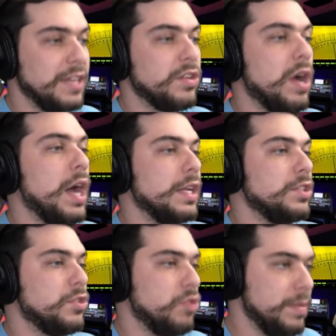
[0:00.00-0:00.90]
on
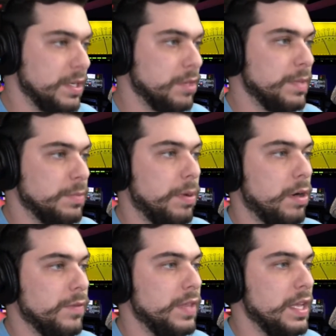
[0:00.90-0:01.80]
Extremism as
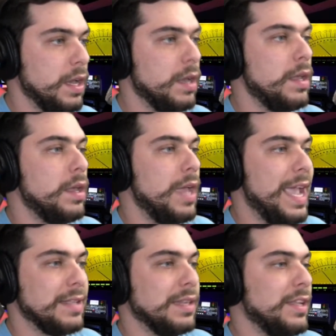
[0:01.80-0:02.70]
part of the
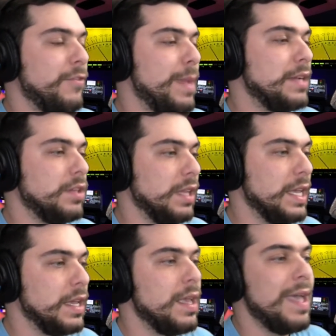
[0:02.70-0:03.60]
Anti-Defamation
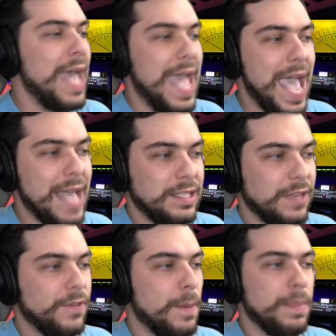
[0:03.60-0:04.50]
League, as
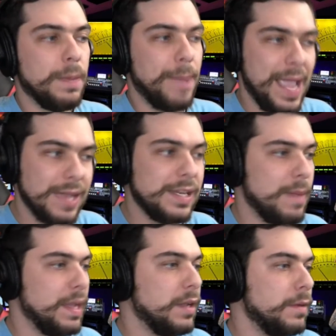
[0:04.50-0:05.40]
if the
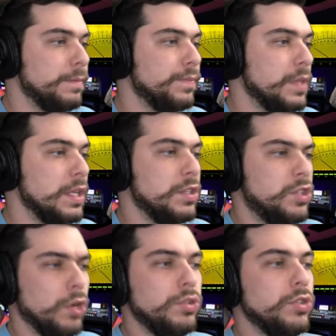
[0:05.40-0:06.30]
pandemic,
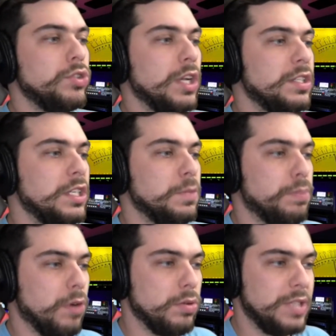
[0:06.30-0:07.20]
social justice
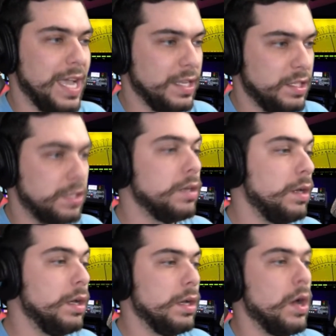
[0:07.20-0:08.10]
protests,
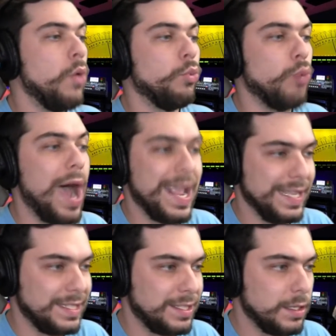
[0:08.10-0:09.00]

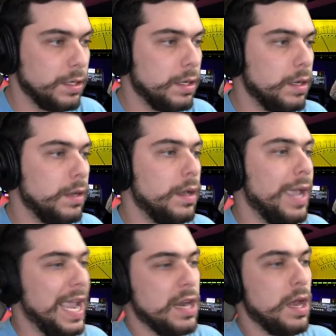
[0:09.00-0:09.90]
riots,
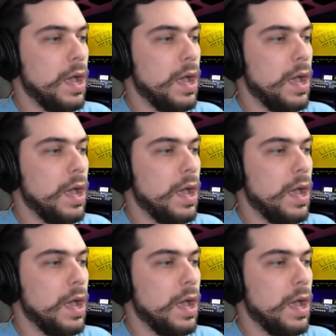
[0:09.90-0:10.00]
and